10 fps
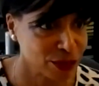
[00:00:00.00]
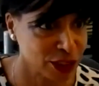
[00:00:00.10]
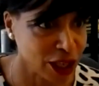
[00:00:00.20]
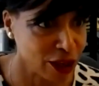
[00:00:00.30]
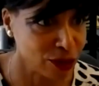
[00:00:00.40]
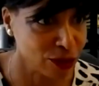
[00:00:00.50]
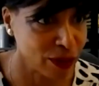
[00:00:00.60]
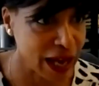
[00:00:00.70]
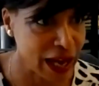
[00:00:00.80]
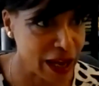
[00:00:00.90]
So
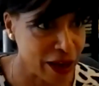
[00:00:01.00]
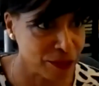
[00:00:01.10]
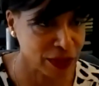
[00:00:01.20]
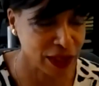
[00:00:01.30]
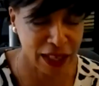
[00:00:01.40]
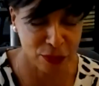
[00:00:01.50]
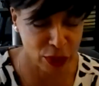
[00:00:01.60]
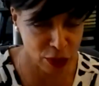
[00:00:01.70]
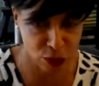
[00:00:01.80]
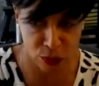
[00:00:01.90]

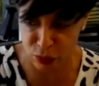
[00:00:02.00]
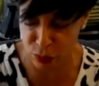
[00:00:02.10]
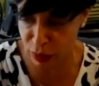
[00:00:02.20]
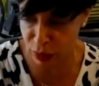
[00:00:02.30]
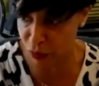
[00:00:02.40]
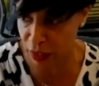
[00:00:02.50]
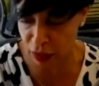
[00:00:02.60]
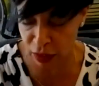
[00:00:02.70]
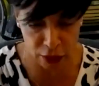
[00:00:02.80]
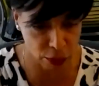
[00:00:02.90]
when you run a
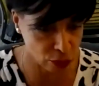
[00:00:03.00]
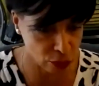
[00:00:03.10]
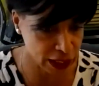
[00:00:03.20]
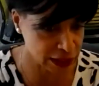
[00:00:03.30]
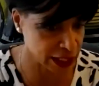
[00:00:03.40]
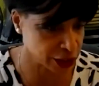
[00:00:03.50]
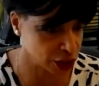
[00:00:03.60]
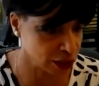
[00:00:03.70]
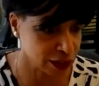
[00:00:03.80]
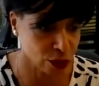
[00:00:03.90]
global
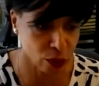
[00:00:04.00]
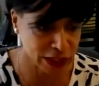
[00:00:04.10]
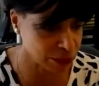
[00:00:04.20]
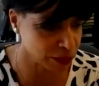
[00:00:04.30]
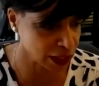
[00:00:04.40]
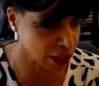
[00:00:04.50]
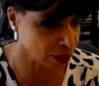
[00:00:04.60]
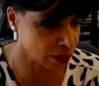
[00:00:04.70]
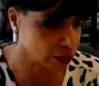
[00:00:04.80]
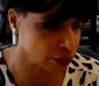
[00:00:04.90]
organisation, there's always something
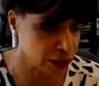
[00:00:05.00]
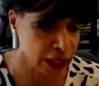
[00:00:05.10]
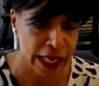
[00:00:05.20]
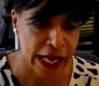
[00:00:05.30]
going on.